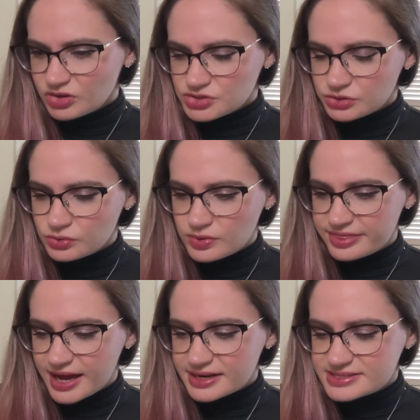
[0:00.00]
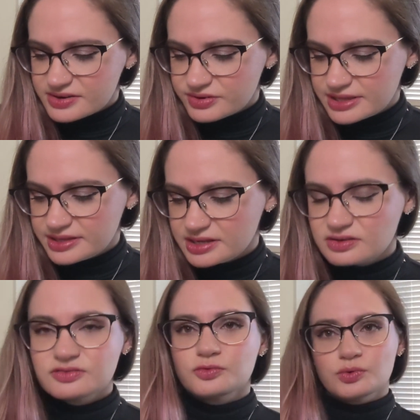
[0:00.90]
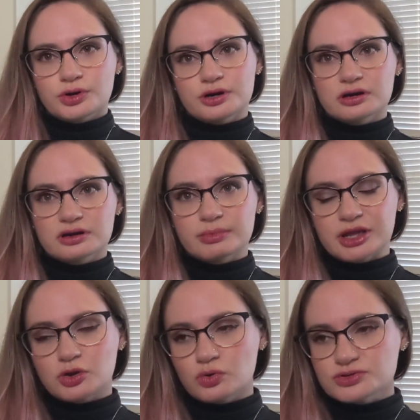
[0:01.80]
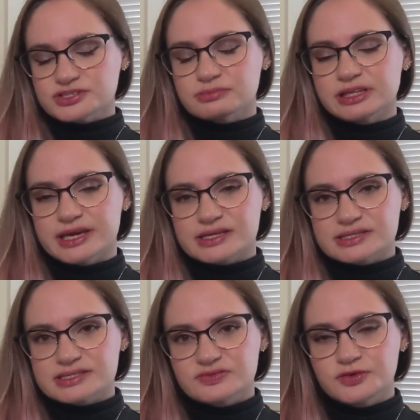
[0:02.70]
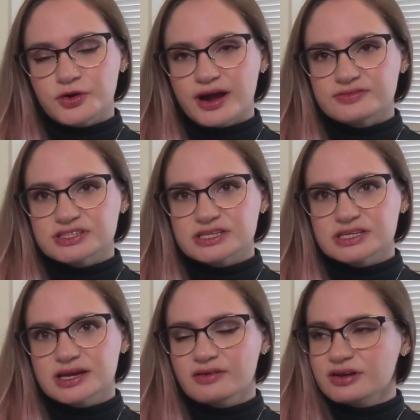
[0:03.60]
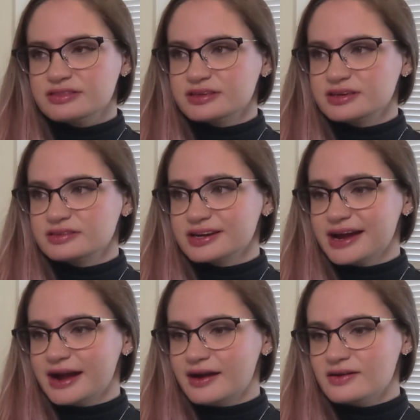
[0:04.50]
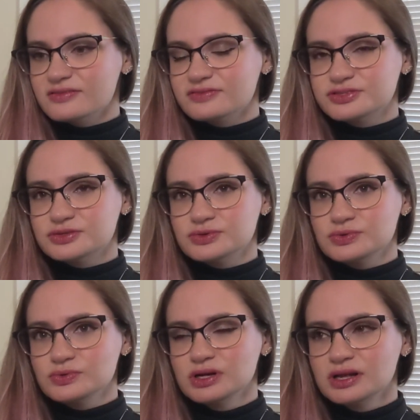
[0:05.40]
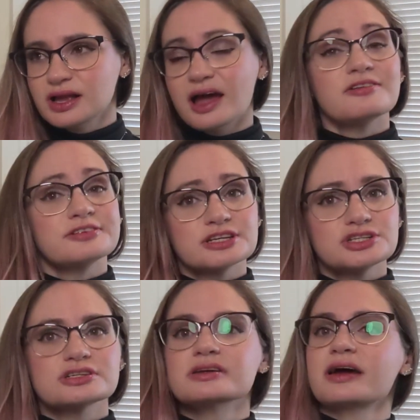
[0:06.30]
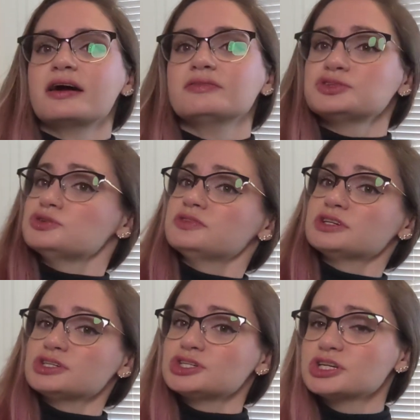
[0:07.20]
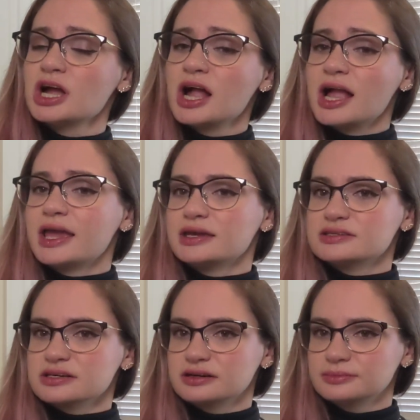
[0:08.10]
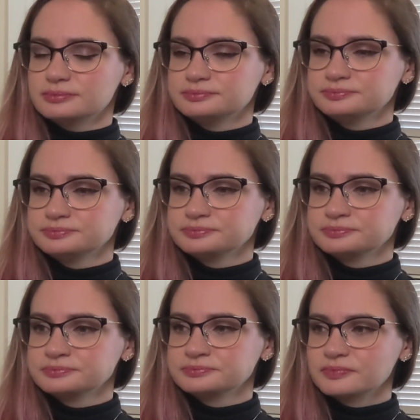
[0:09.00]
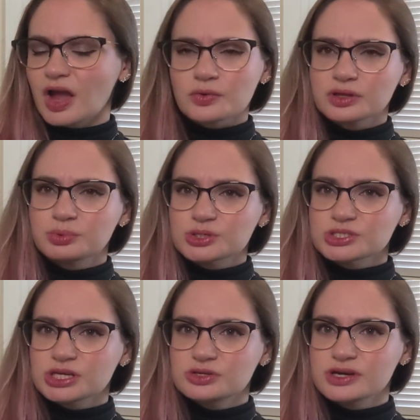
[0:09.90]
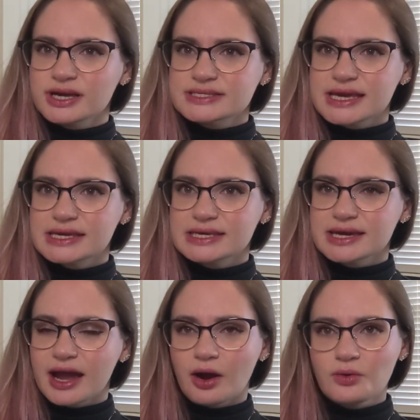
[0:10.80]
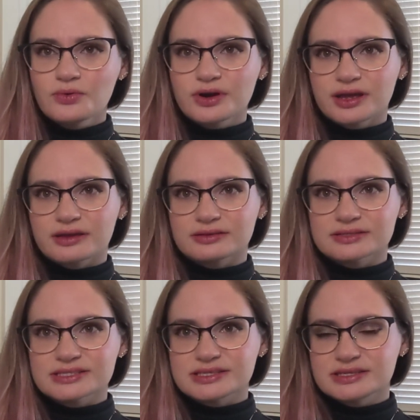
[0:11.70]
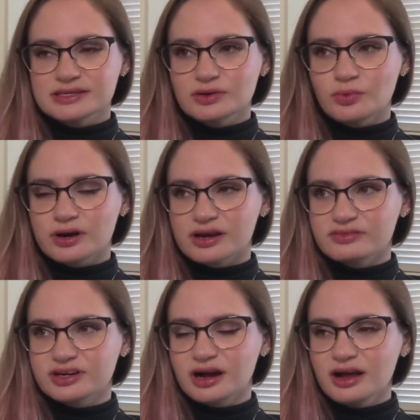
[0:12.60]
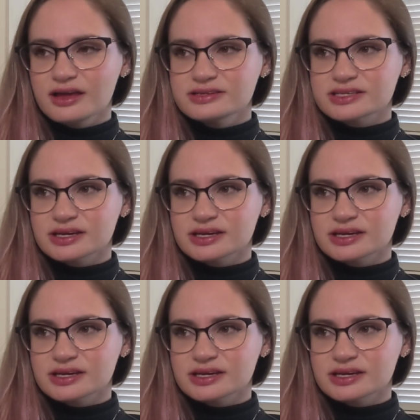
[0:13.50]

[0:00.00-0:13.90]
So that is everything for my goals and plans for crafting, everything that I have to half finish and have to finish. And I really appreciate you guys hanging out and seeing what I've got.